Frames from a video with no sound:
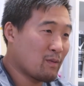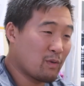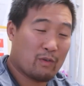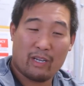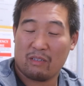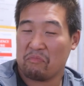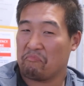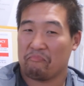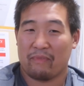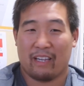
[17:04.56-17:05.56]
Regrets
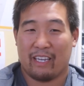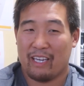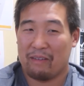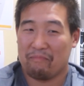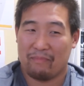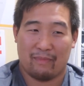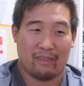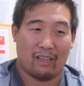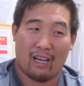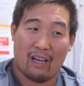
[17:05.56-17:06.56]
again.
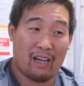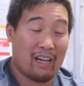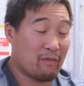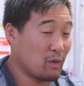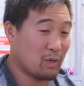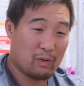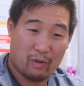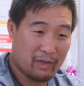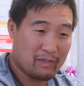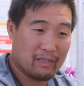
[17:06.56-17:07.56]
I have no
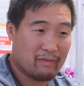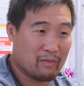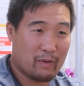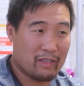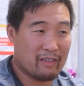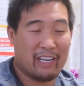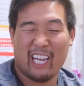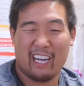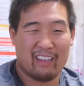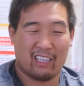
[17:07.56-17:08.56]
regrets. Regrets in
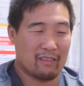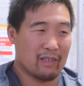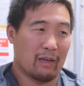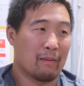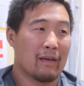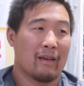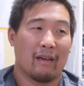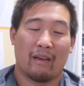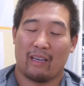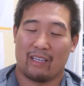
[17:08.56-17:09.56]
anything I've done.
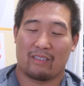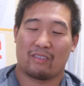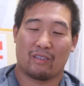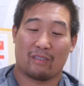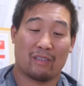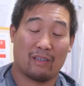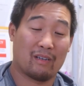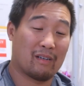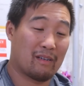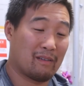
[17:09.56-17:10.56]
It's just like
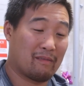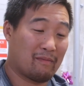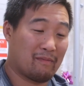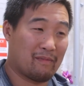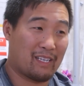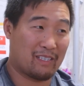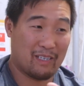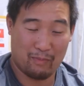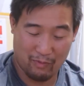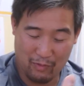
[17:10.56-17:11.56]
I
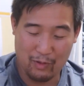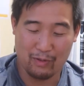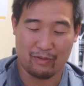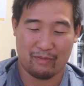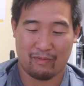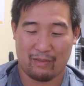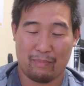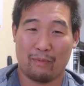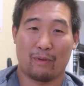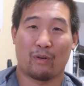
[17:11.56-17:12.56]
said before,
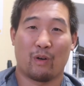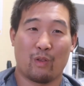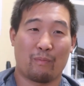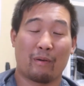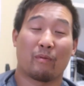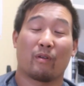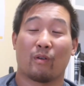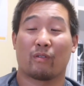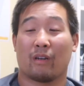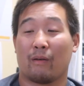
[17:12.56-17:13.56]
the
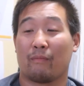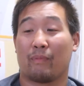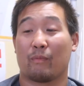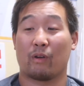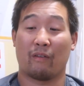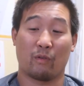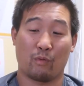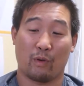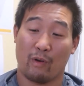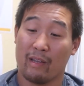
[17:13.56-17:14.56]
only time people ever
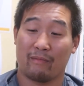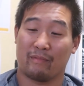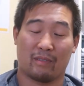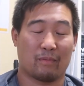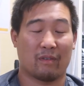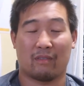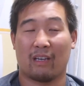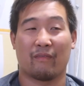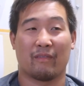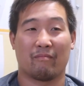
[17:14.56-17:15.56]
regret is because they
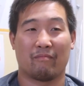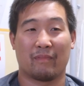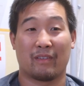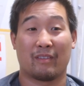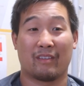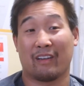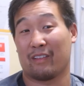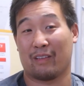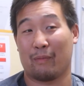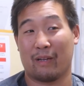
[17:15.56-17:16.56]
haven't done
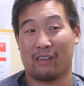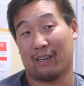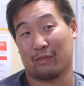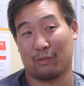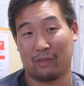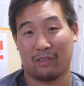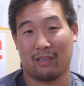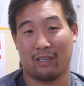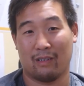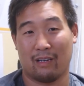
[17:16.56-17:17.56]
anything about it afterwards,
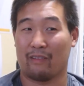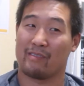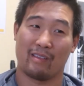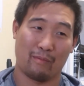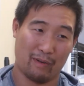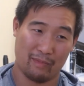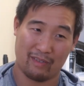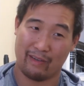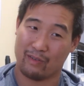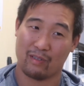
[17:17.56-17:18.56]
after they made a
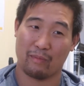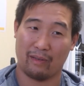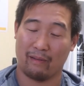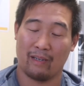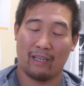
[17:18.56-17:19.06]
mistake or something.